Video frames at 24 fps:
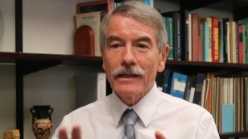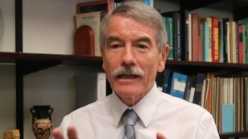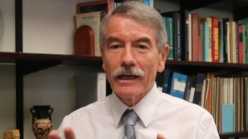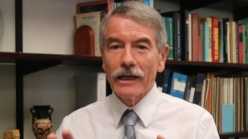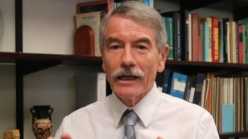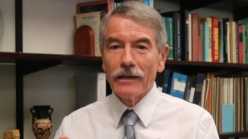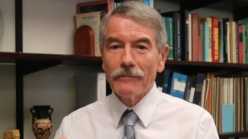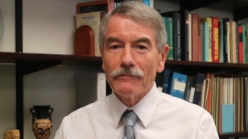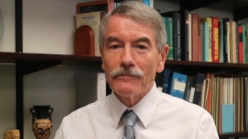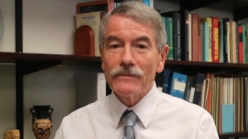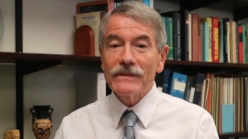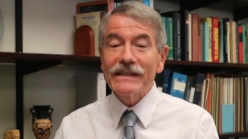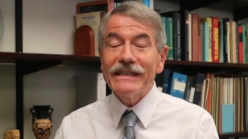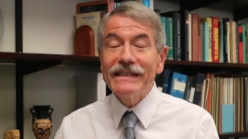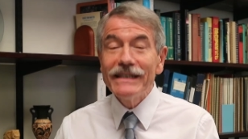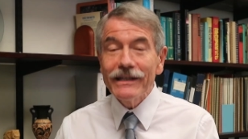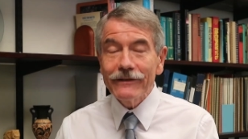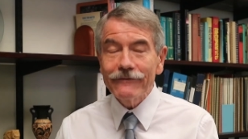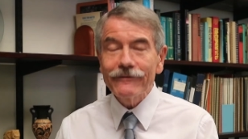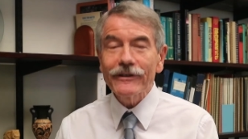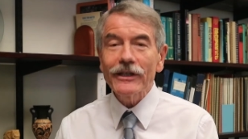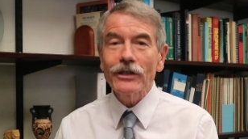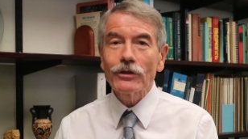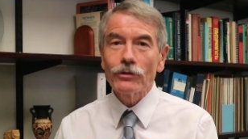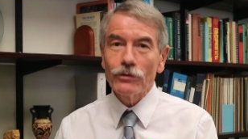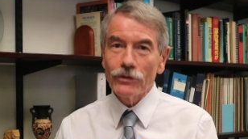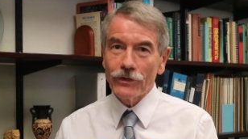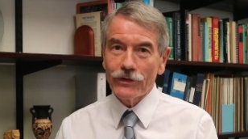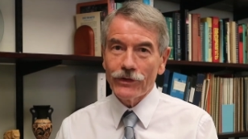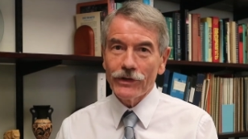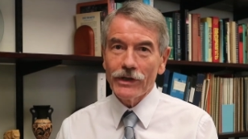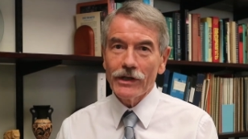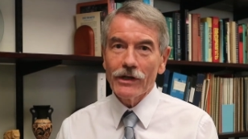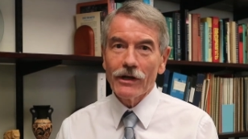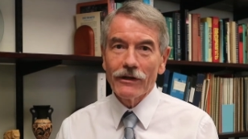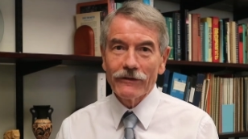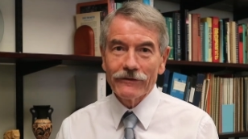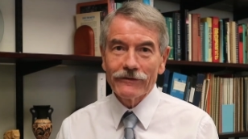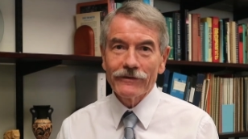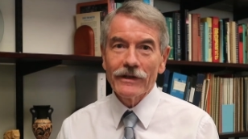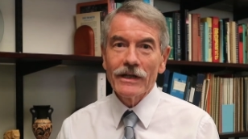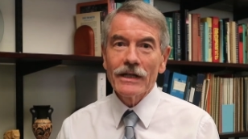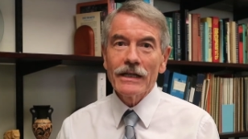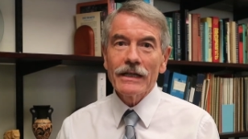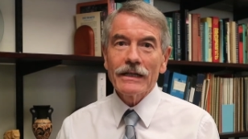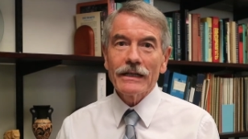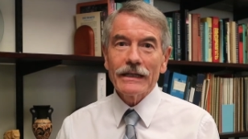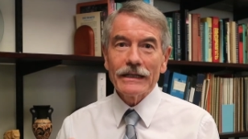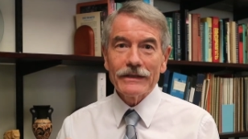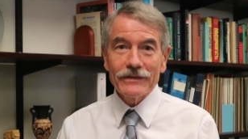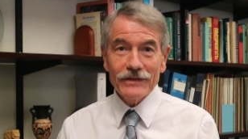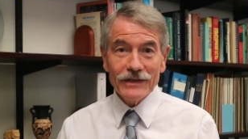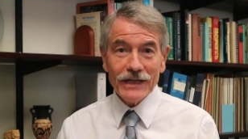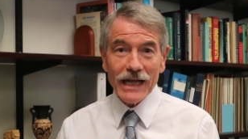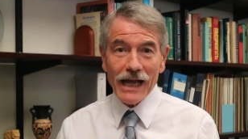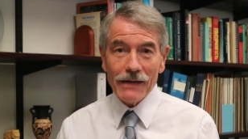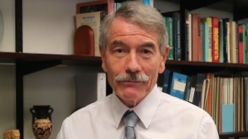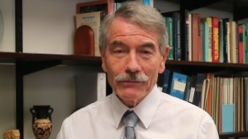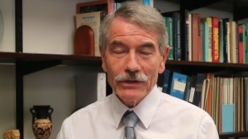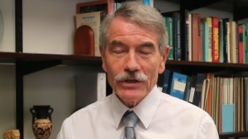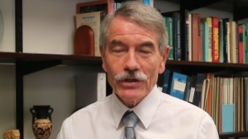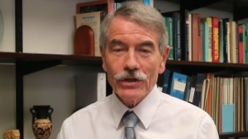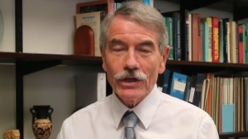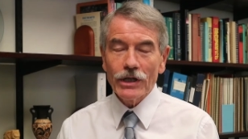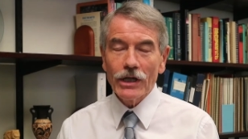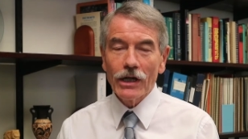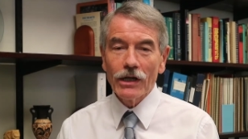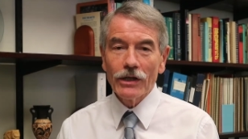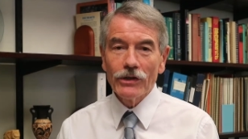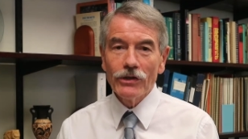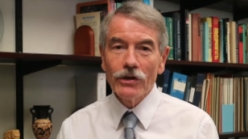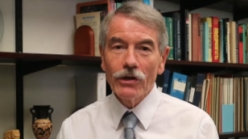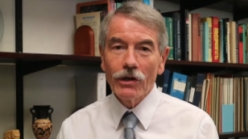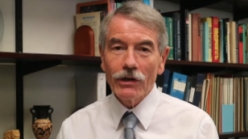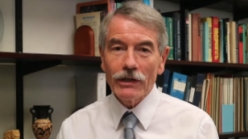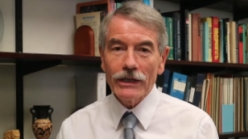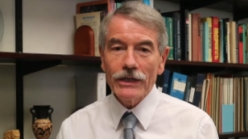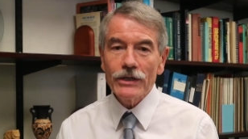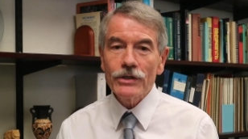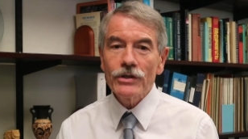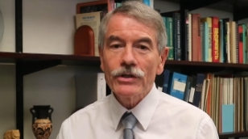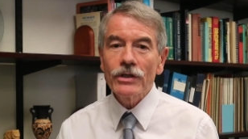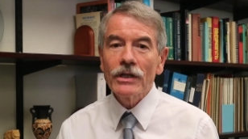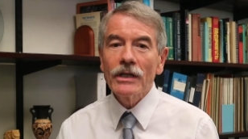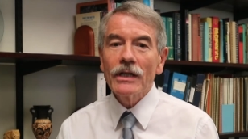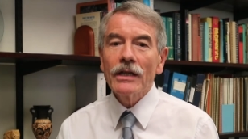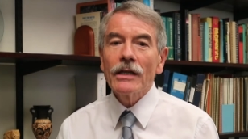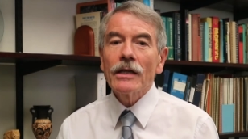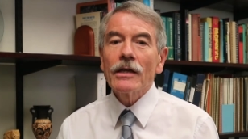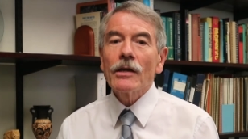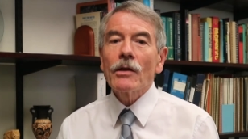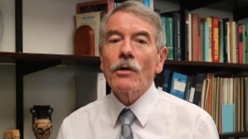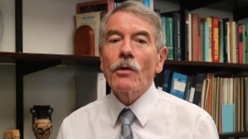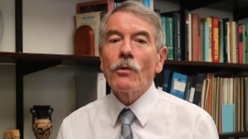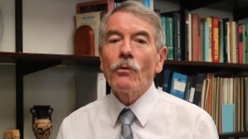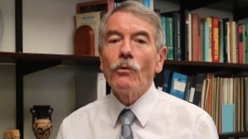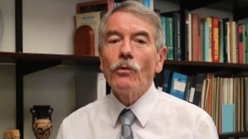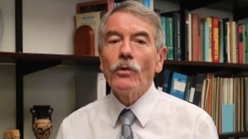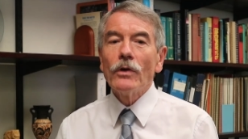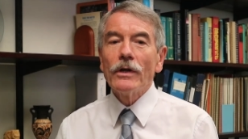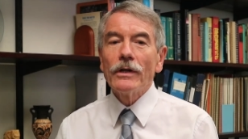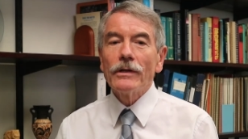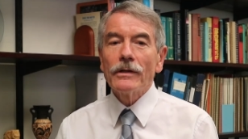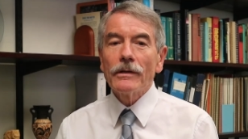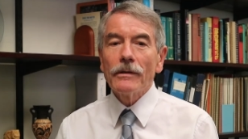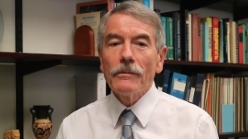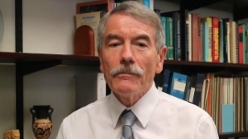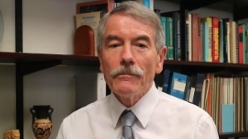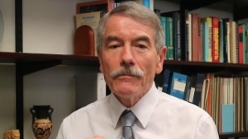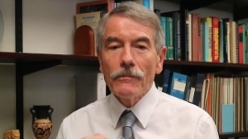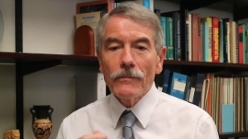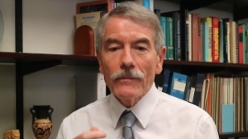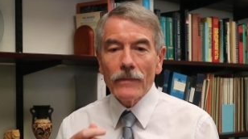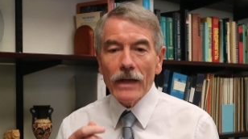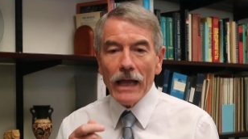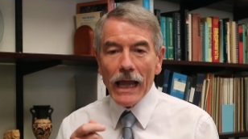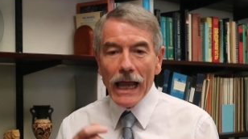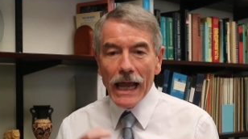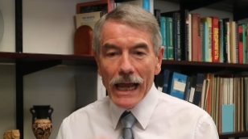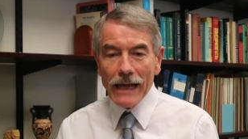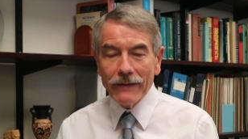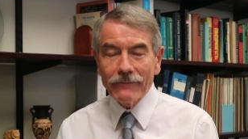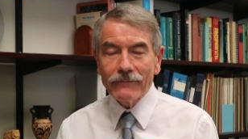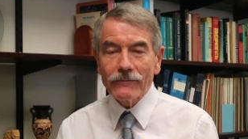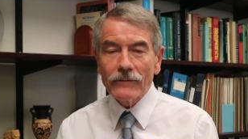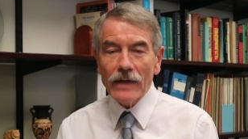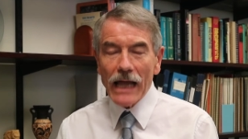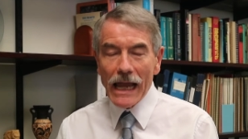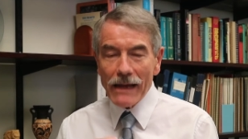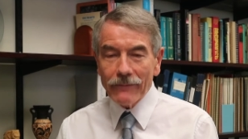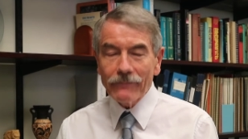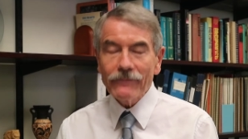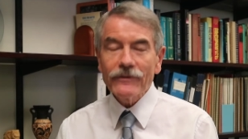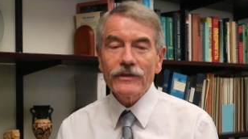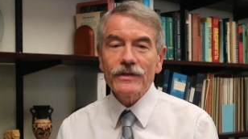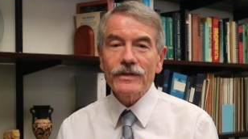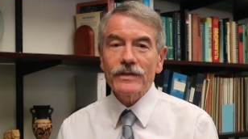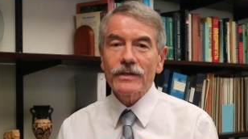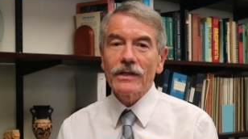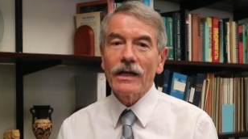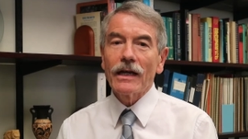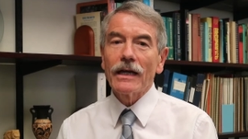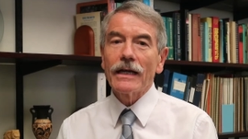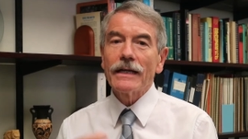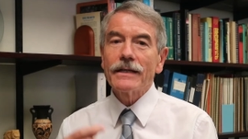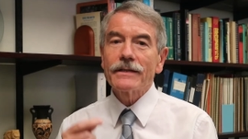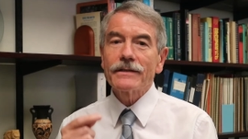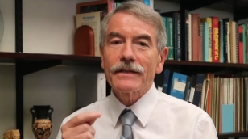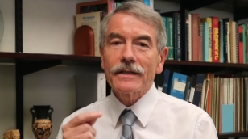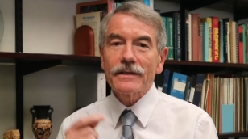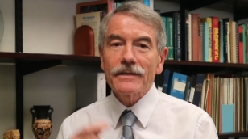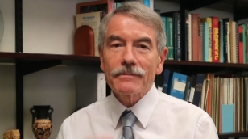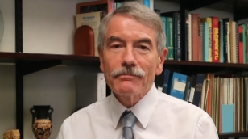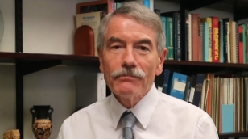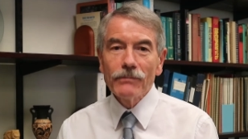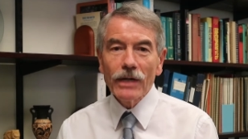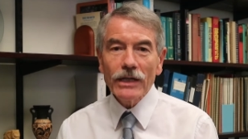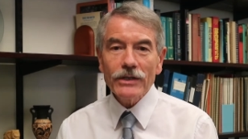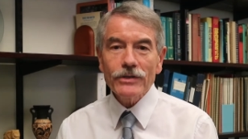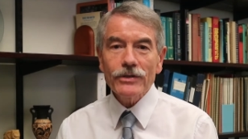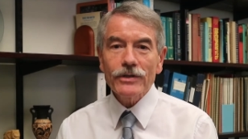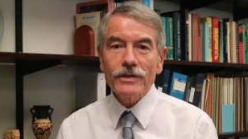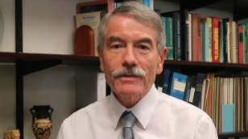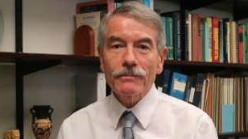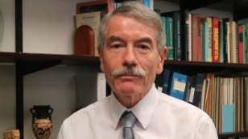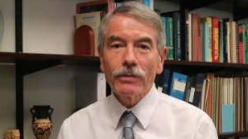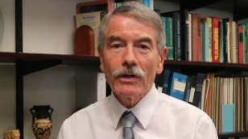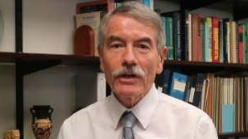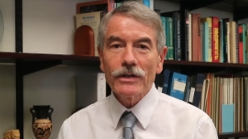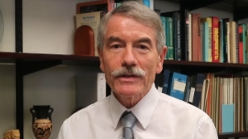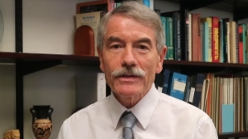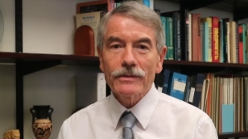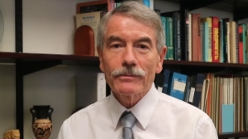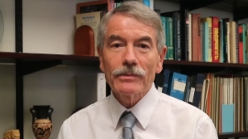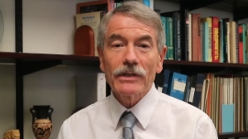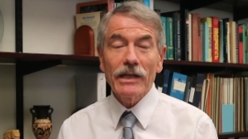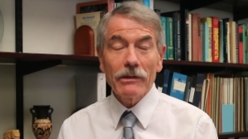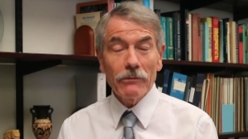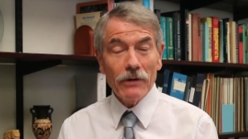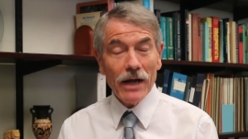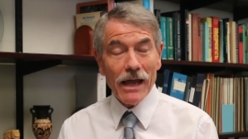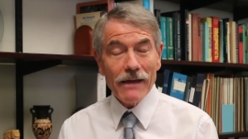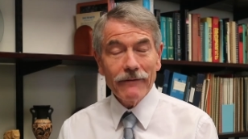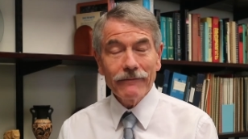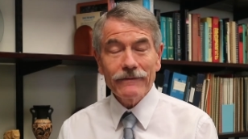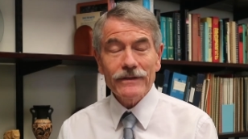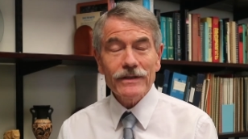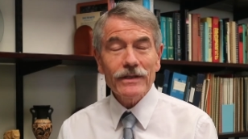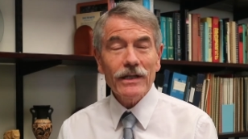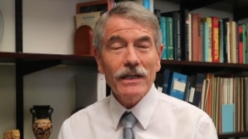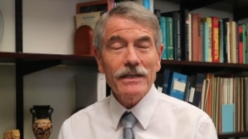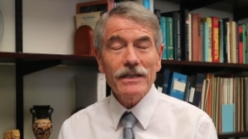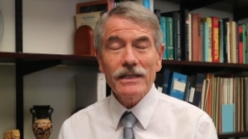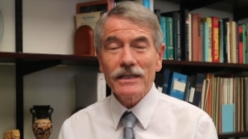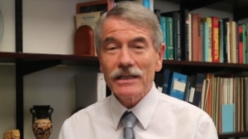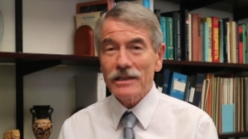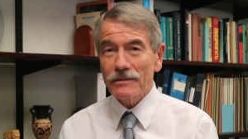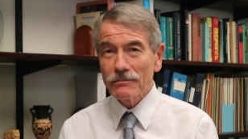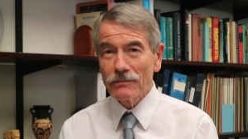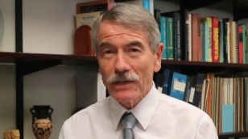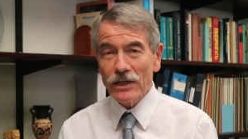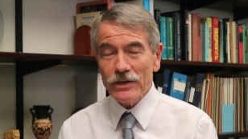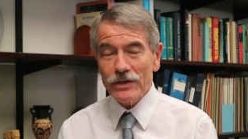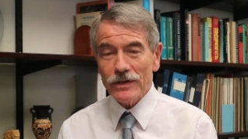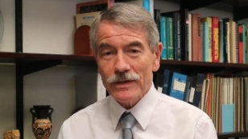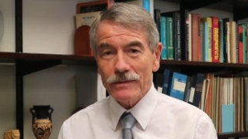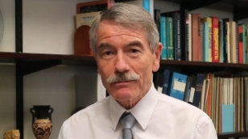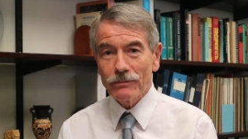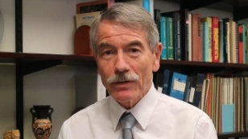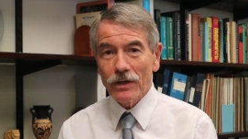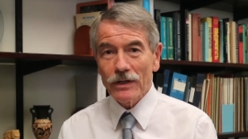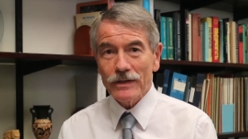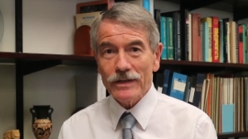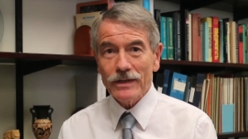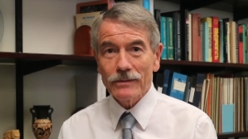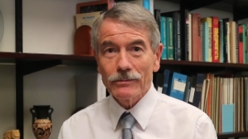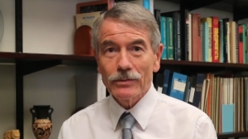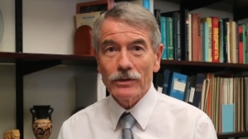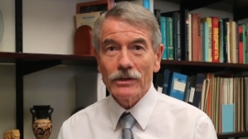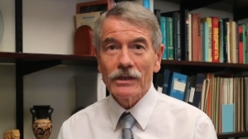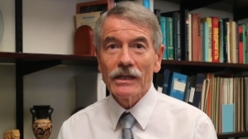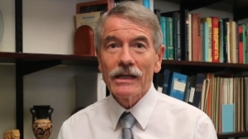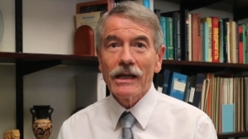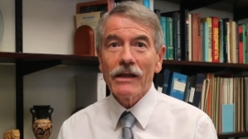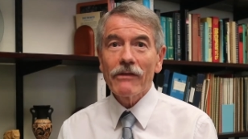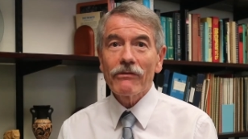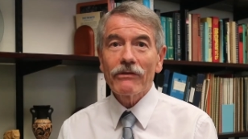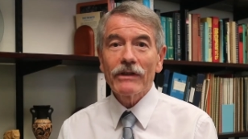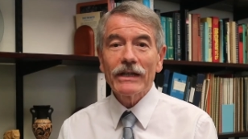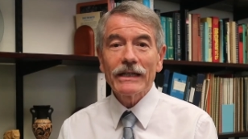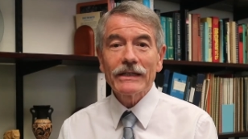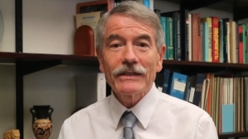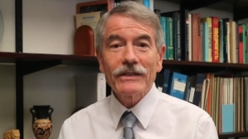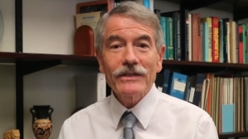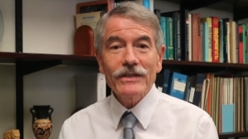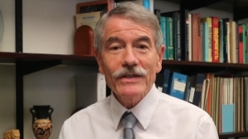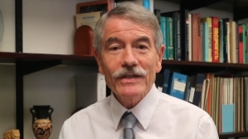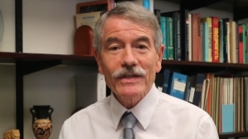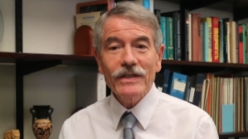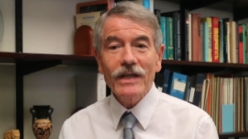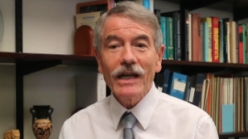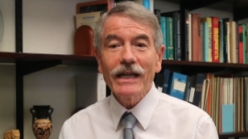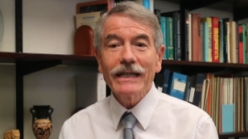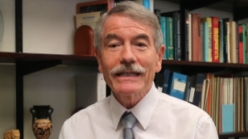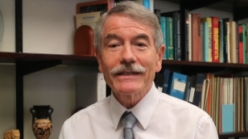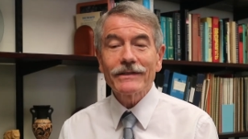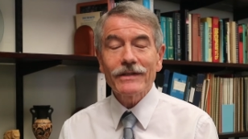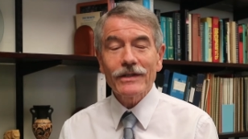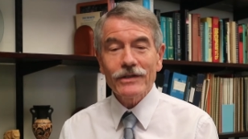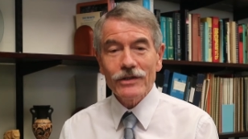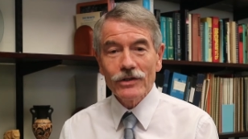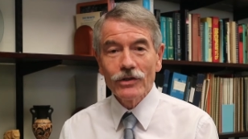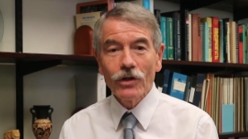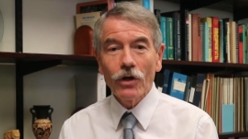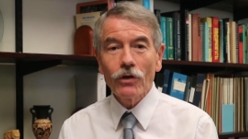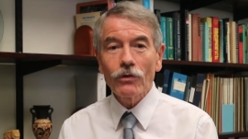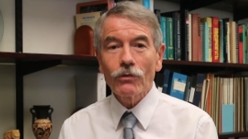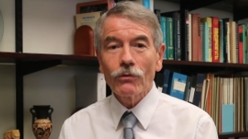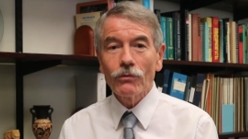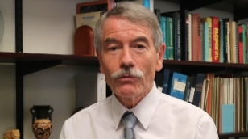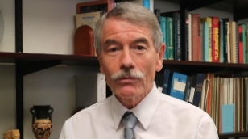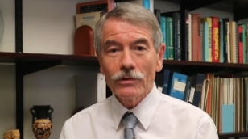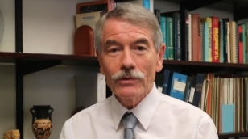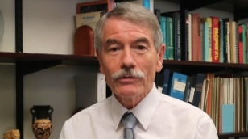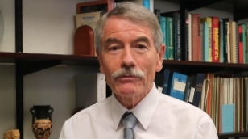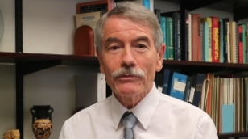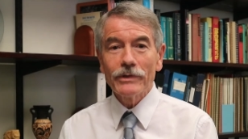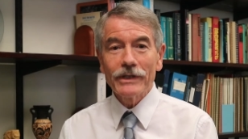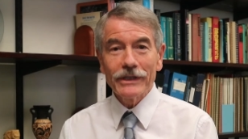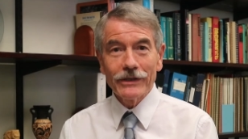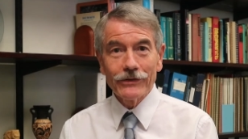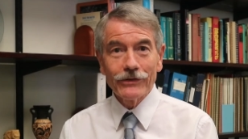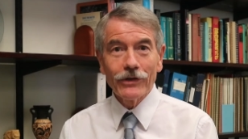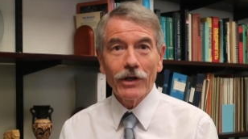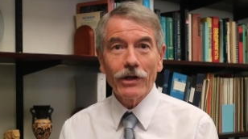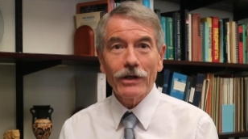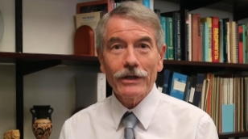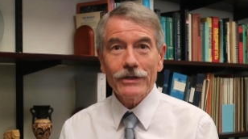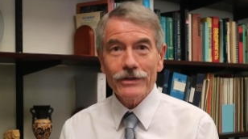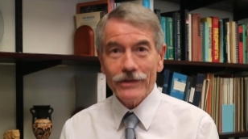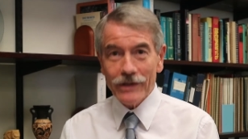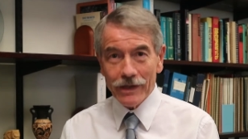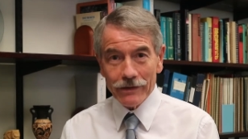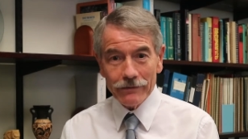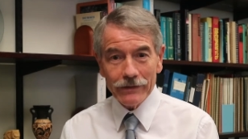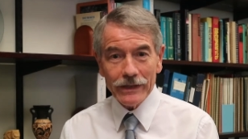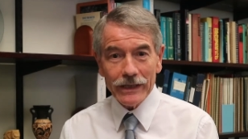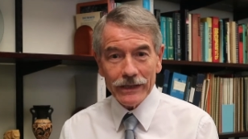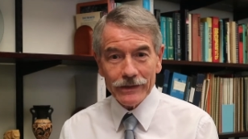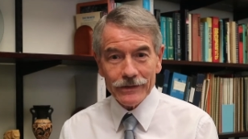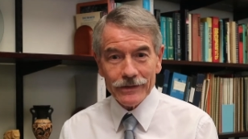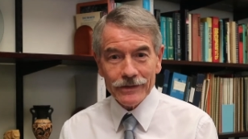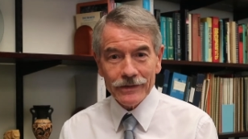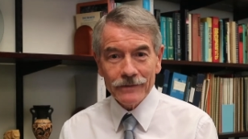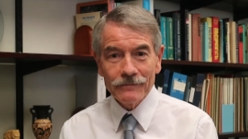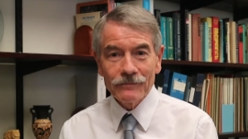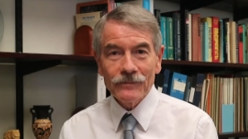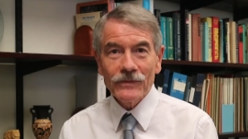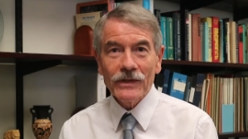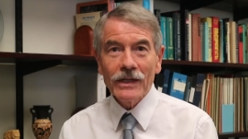um, difficulty of establishing our knowledge were em emphasized as much as possible. They were emphasizing as much as possible that science is not all the real knowledge there is.